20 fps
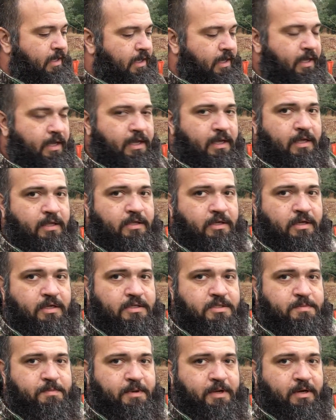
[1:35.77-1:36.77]
and you get a
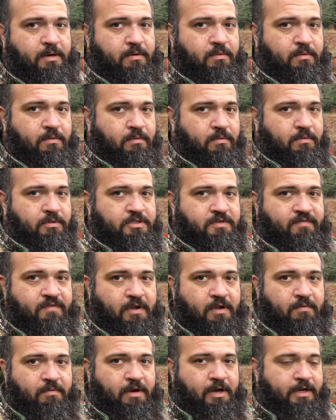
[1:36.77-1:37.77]
spare, which I've
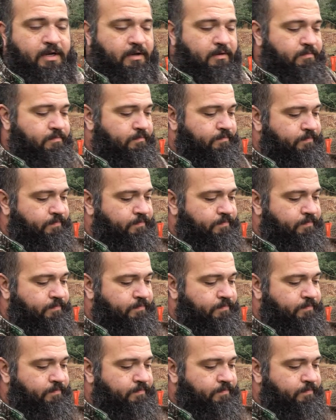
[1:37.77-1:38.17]
got right here.